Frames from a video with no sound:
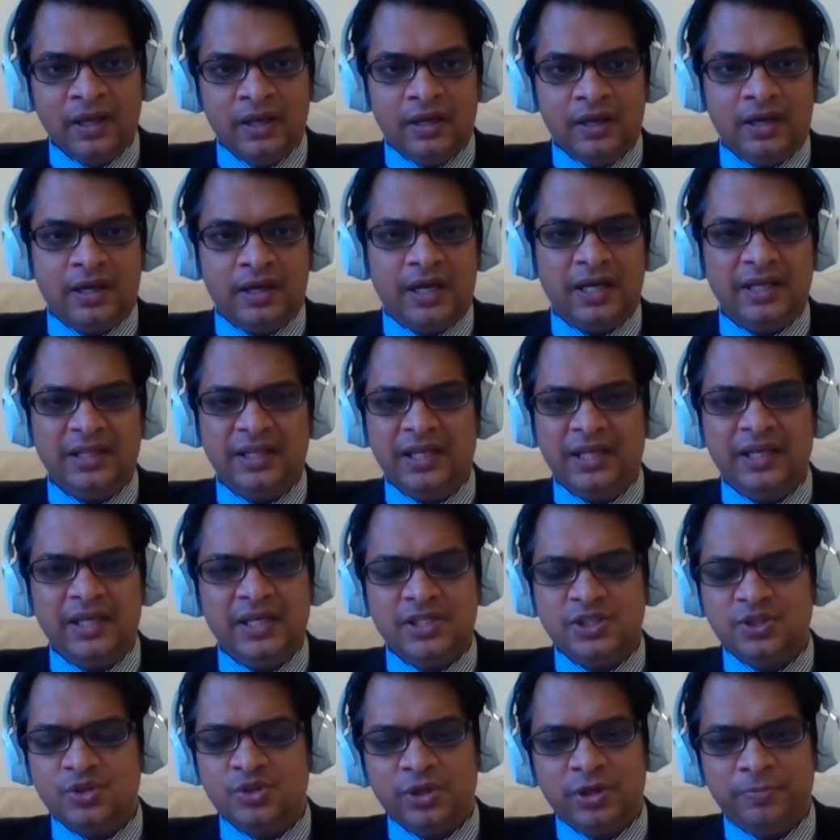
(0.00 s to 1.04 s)
uh, i think
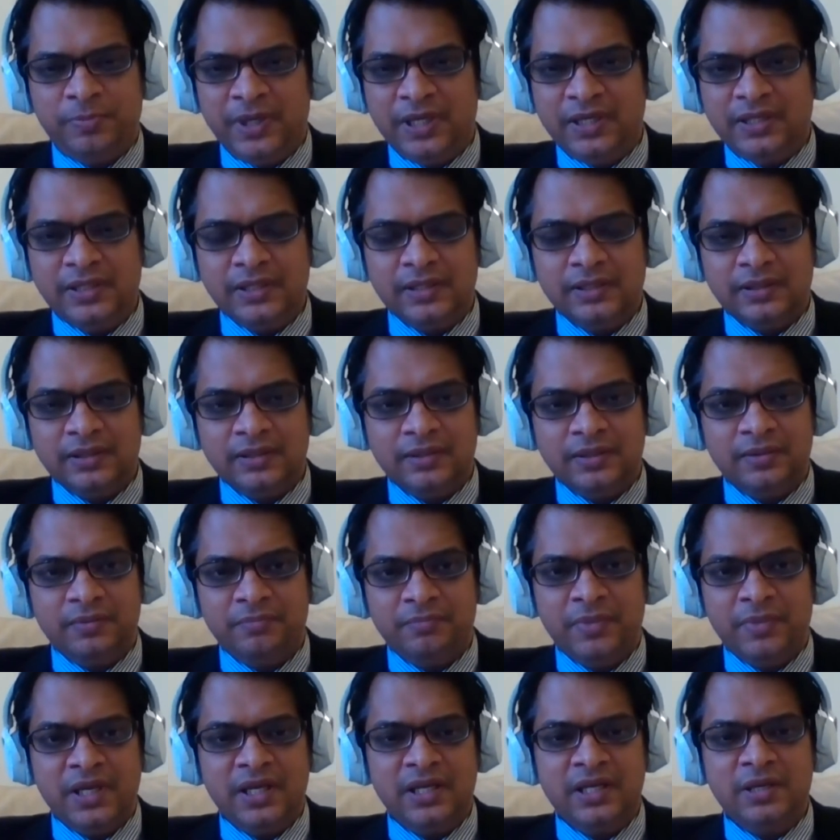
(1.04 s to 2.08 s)
it's not a big deal
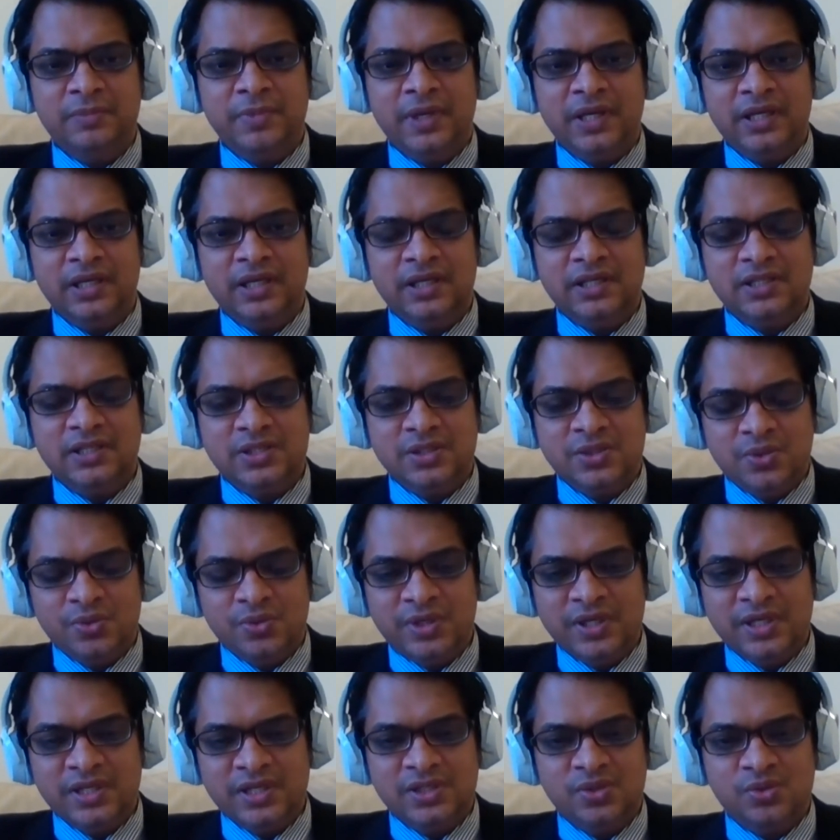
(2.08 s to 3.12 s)
many many
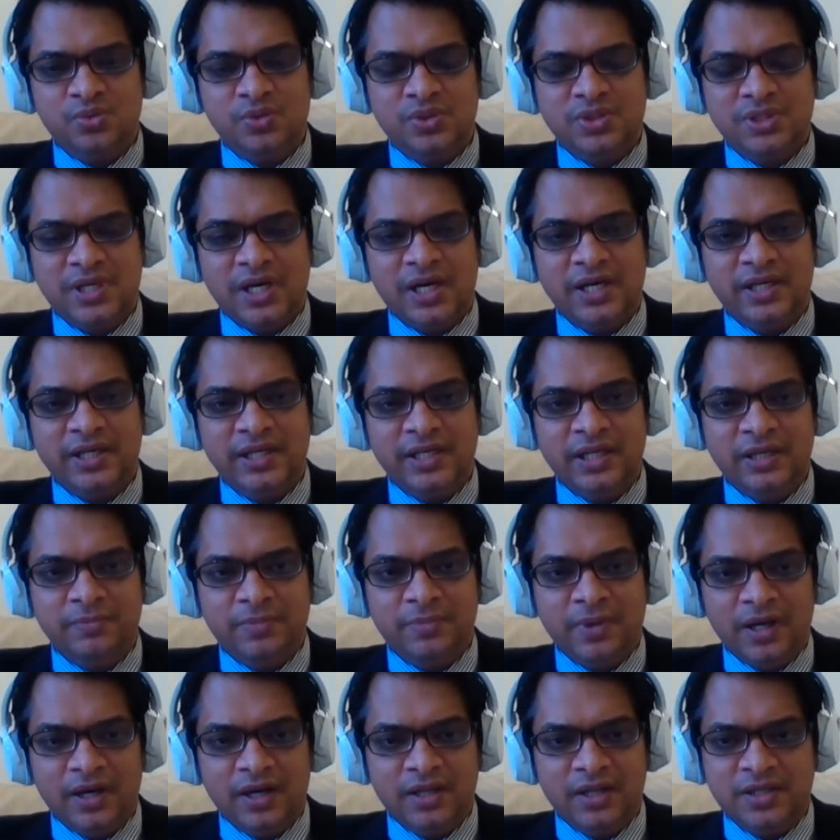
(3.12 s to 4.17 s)
students who study in
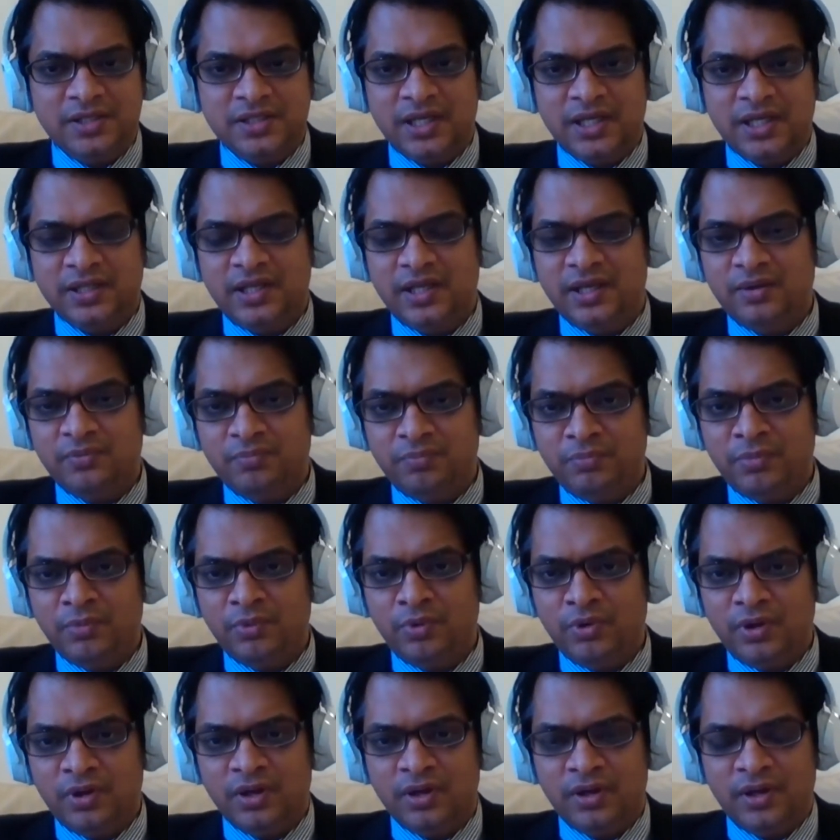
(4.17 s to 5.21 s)
bangladesh i think
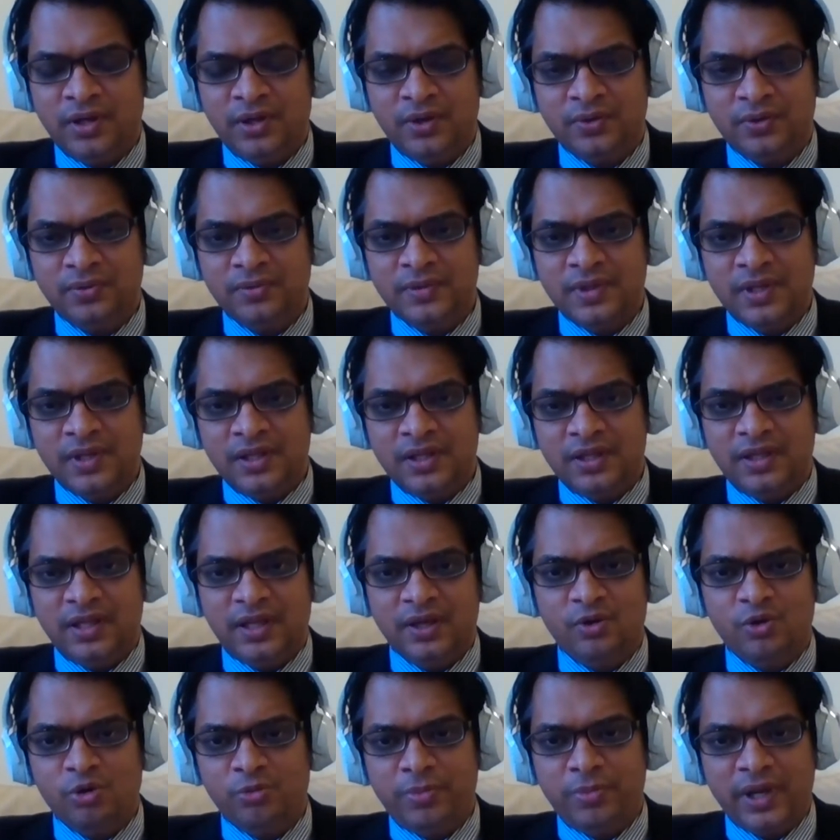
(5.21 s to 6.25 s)
more uh, you know they
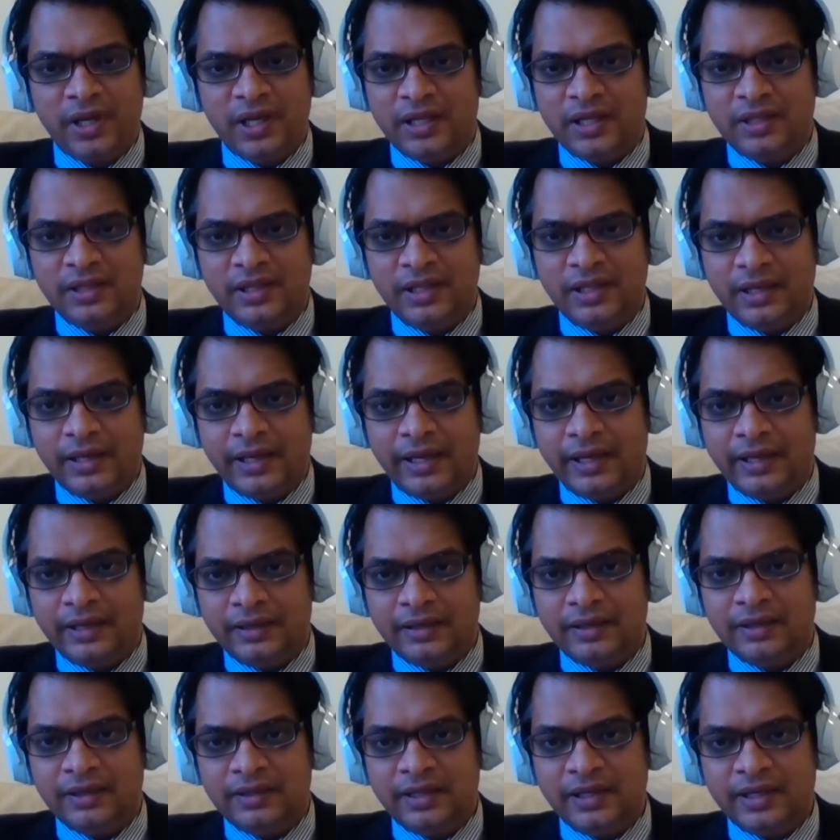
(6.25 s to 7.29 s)
go back and they can
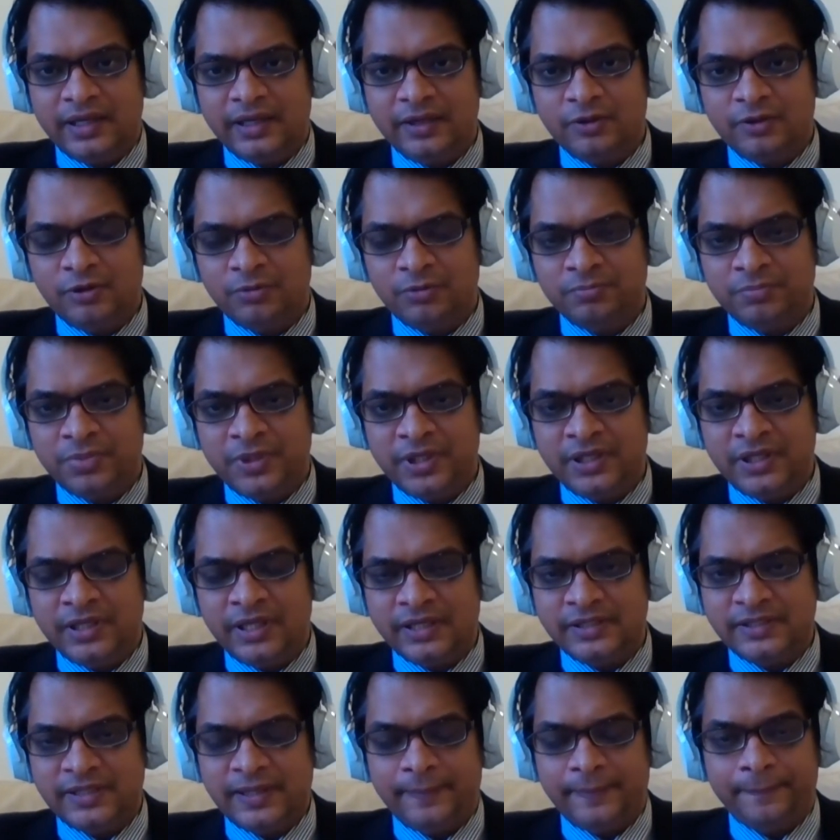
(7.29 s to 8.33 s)
uh, they can complete the
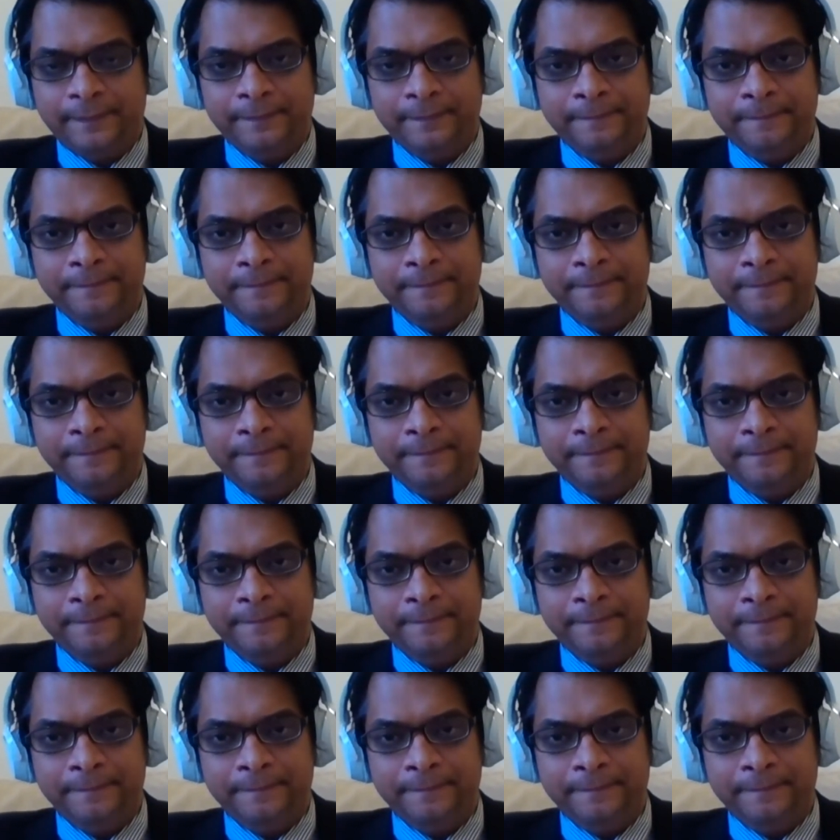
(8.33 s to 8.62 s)
exam